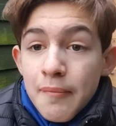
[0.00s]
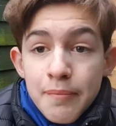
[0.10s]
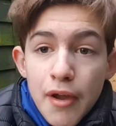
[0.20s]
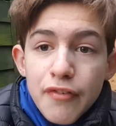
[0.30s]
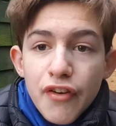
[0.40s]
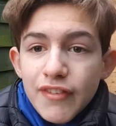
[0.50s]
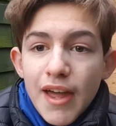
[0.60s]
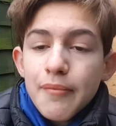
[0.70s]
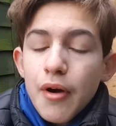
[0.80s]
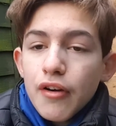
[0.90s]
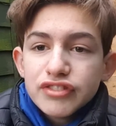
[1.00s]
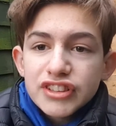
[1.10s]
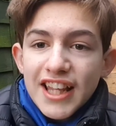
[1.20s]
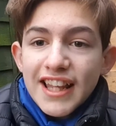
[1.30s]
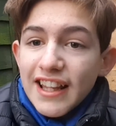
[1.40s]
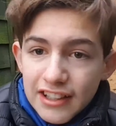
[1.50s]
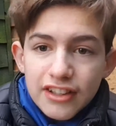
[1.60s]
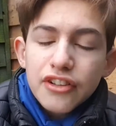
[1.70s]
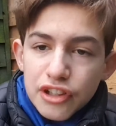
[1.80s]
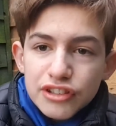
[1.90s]
both of them obviously you
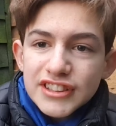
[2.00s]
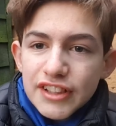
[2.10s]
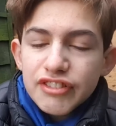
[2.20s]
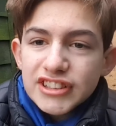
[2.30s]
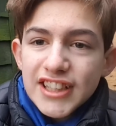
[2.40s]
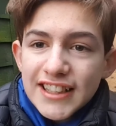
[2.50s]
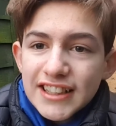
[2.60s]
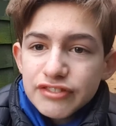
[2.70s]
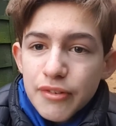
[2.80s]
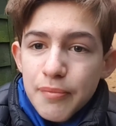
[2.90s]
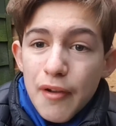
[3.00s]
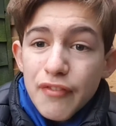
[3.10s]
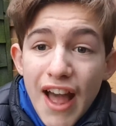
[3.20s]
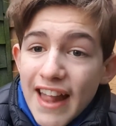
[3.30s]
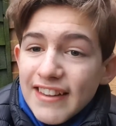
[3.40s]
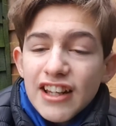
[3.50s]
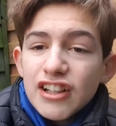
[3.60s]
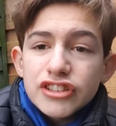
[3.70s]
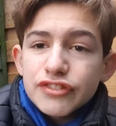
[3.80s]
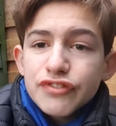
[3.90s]
use different techniques for both and then I
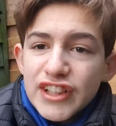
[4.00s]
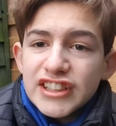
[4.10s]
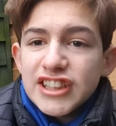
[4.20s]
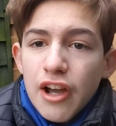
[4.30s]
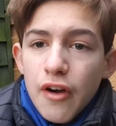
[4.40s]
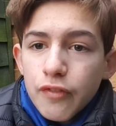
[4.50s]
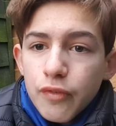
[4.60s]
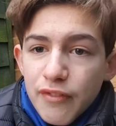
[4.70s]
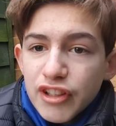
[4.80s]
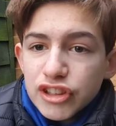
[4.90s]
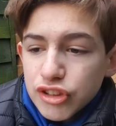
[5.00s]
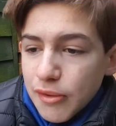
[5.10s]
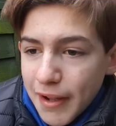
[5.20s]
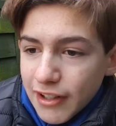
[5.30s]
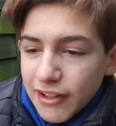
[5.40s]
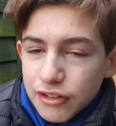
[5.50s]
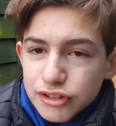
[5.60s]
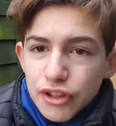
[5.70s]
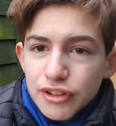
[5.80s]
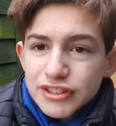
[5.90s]
just finish it off with this strop and I
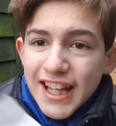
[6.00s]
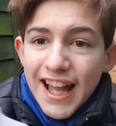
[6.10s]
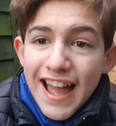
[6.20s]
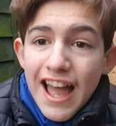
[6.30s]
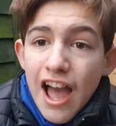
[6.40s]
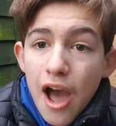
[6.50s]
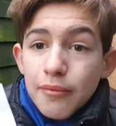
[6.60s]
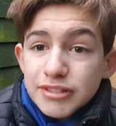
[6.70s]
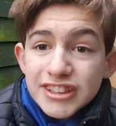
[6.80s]
also use that um,